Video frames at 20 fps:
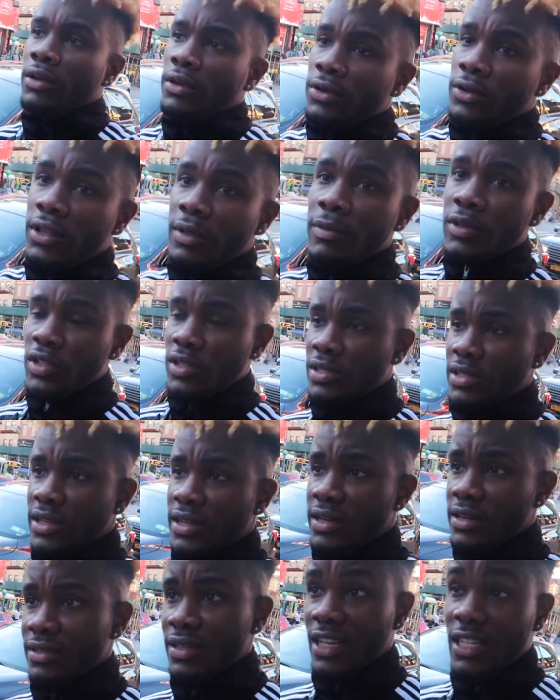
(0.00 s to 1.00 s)
Yo, let me just
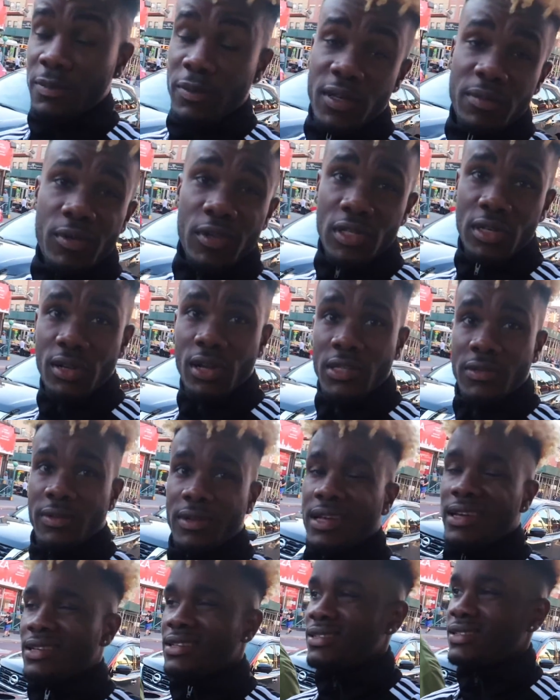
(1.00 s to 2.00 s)
say this. I was pretty much lost
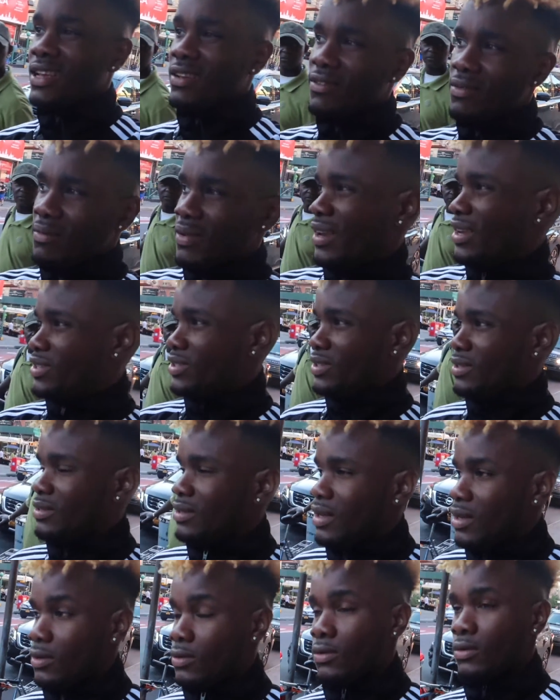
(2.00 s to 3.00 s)
for like 7 minutes just
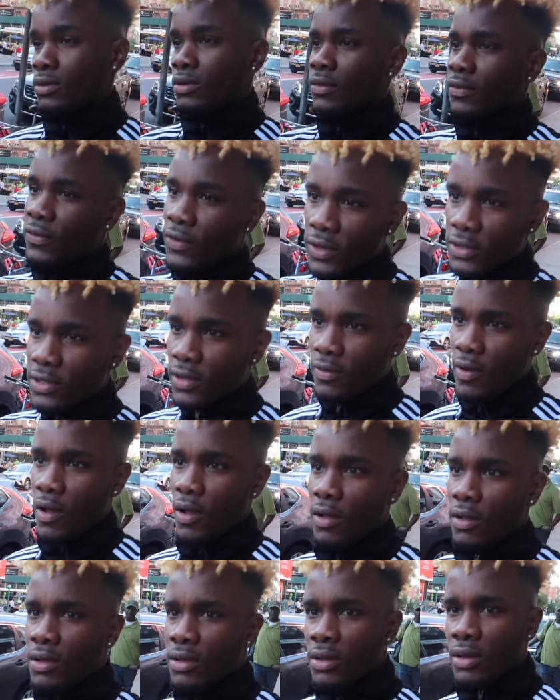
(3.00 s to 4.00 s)
now. First of
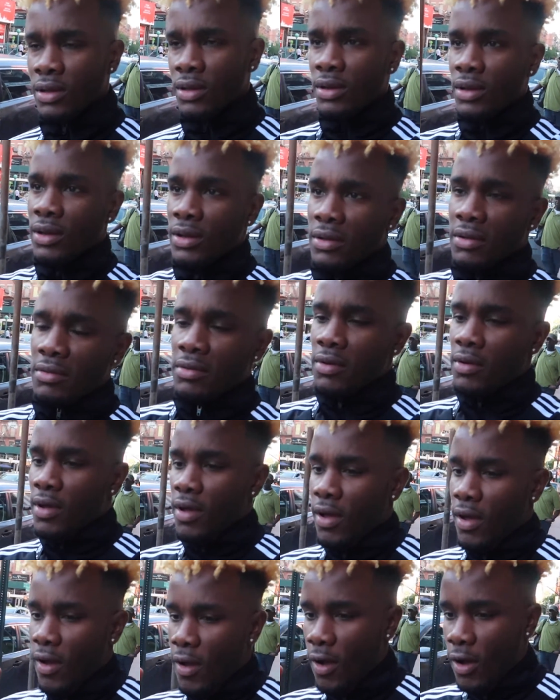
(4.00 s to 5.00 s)
all,
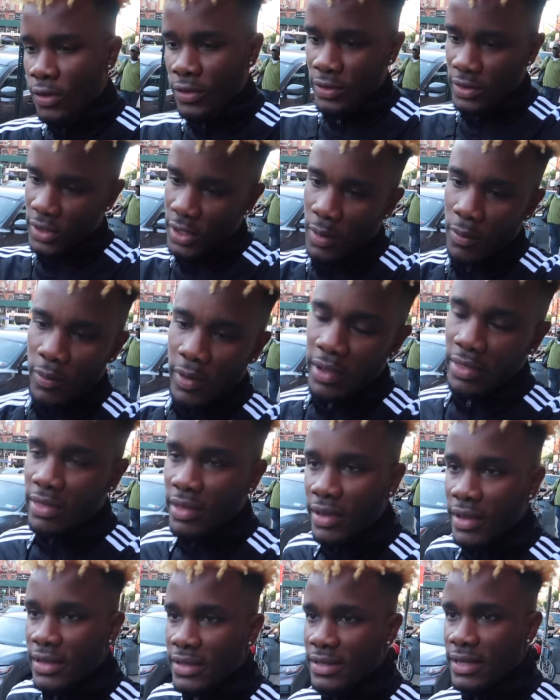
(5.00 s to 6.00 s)
on the subway
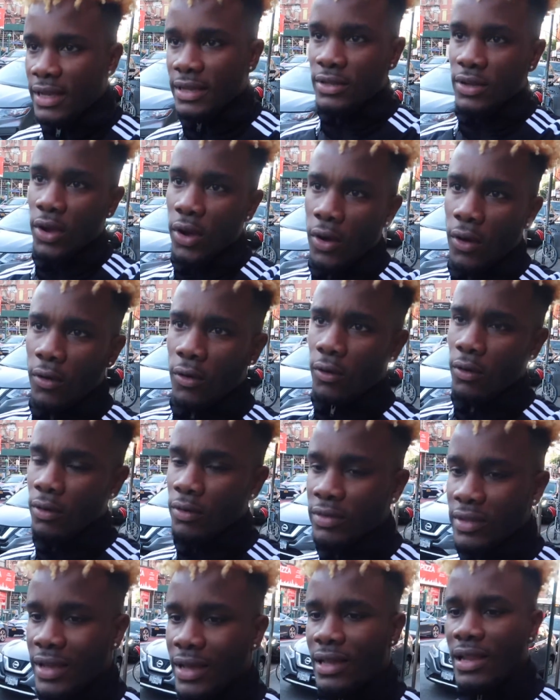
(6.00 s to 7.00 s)
thing it says, oh,
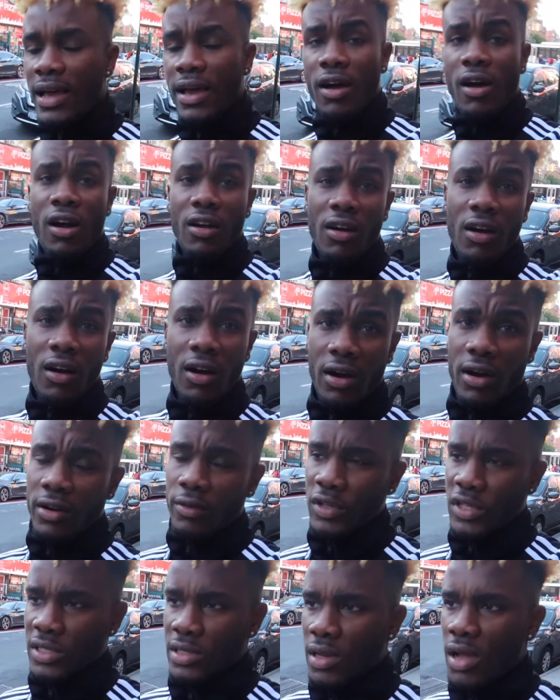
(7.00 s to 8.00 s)
the
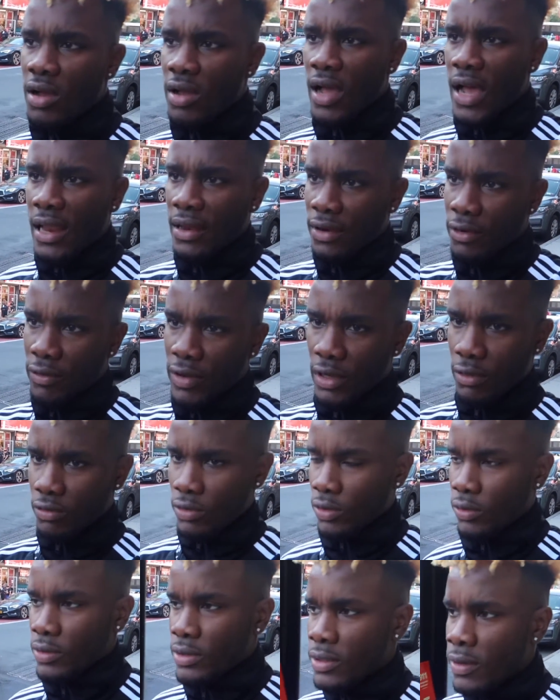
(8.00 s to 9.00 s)
LIRR, which is Long Island
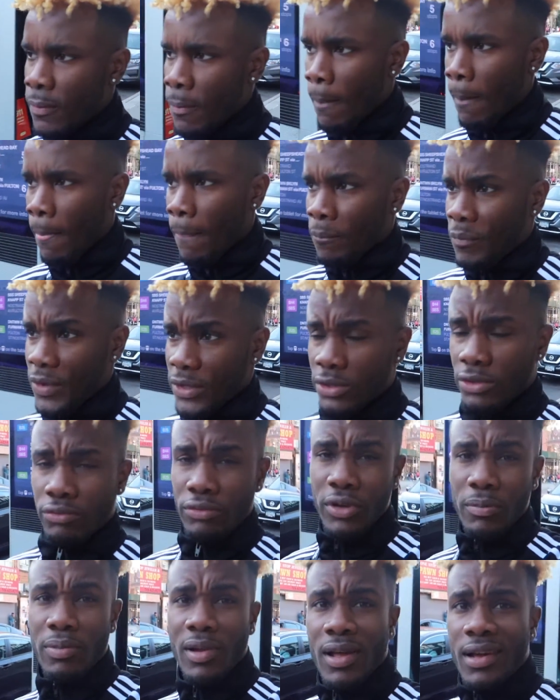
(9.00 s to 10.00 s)
Railroad, is
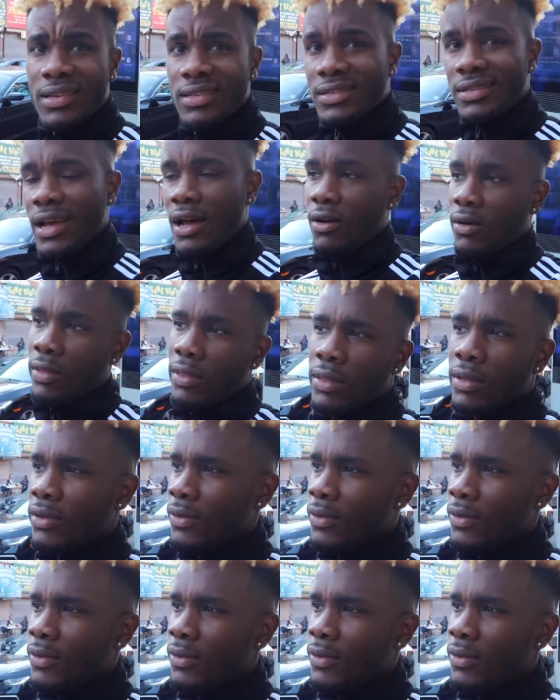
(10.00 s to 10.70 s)
3 blocks south.